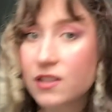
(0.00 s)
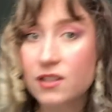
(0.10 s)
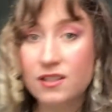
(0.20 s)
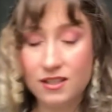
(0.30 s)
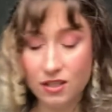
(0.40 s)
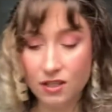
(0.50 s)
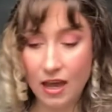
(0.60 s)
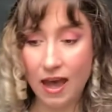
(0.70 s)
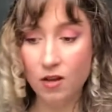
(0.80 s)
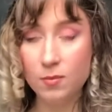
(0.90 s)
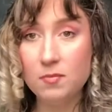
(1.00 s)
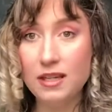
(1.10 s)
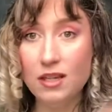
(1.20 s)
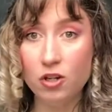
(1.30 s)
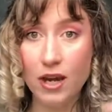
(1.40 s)
to help me
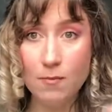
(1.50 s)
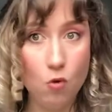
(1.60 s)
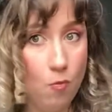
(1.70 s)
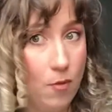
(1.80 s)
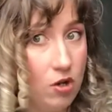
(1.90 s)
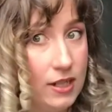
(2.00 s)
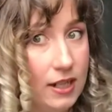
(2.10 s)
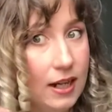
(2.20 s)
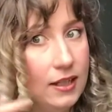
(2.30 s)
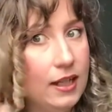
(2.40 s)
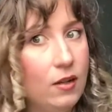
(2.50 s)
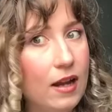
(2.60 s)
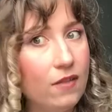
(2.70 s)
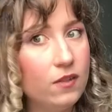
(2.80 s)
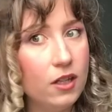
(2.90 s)
create more body, and then
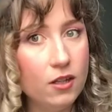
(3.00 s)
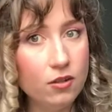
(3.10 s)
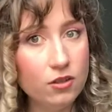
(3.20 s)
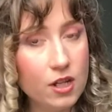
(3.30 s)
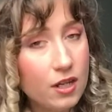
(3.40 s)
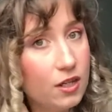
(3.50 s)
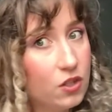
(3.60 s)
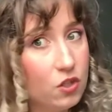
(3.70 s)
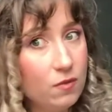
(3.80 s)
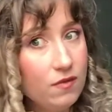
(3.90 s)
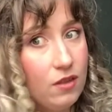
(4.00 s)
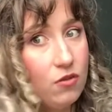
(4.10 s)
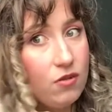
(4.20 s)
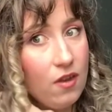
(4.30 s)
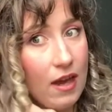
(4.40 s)
I've curled some of the
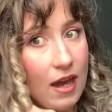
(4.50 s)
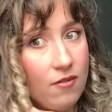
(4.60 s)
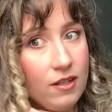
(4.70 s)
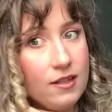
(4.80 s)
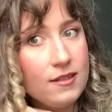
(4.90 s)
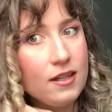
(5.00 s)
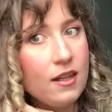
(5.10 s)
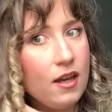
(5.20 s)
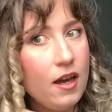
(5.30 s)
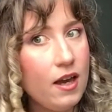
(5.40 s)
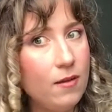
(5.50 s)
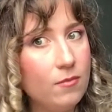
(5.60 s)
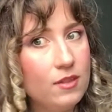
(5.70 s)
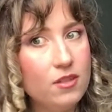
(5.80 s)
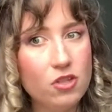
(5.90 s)
other areas
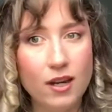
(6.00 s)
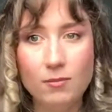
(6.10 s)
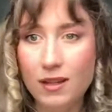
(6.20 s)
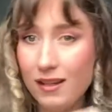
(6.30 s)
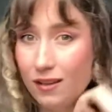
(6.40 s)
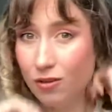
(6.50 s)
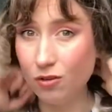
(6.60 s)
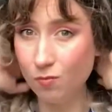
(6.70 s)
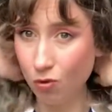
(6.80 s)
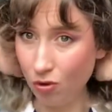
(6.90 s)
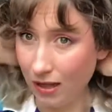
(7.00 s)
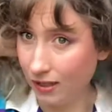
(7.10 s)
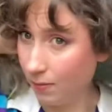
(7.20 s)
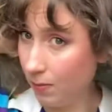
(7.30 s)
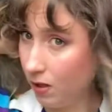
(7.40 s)
to try and make it look more like a
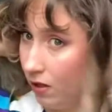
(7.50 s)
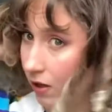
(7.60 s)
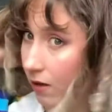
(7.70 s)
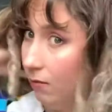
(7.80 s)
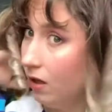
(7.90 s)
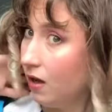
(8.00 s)
perm.